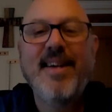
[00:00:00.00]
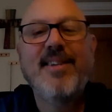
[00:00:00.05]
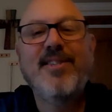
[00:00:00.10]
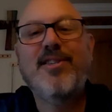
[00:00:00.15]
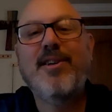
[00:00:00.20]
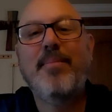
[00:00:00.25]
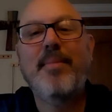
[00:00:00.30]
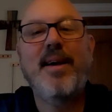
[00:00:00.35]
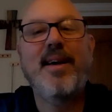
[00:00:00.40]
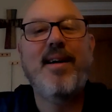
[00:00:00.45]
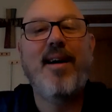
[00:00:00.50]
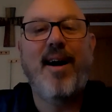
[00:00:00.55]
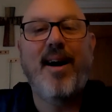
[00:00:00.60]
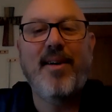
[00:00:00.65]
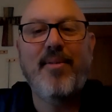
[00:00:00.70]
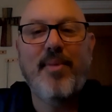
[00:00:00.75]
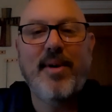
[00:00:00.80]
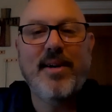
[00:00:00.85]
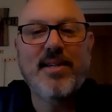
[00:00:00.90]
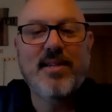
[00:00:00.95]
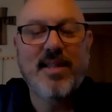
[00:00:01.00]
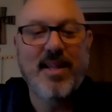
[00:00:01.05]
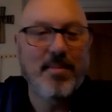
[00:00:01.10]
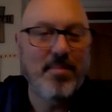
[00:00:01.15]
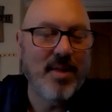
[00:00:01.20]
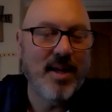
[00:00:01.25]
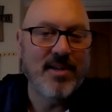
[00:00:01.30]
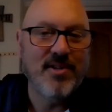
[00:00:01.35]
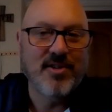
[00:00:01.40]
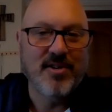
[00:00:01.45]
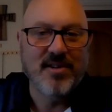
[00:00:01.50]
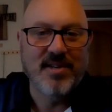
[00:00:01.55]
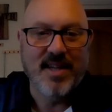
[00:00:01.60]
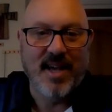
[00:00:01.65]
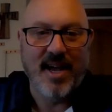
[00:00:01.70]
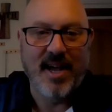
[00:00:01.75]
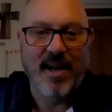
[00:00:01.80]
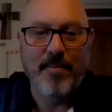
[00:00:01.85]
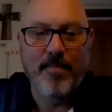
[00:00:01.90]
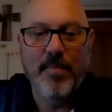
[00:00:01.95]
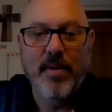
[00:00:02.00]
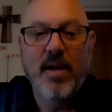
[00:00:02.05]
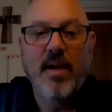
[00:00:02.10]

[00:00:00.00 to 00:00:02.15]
so may God richly bless your day.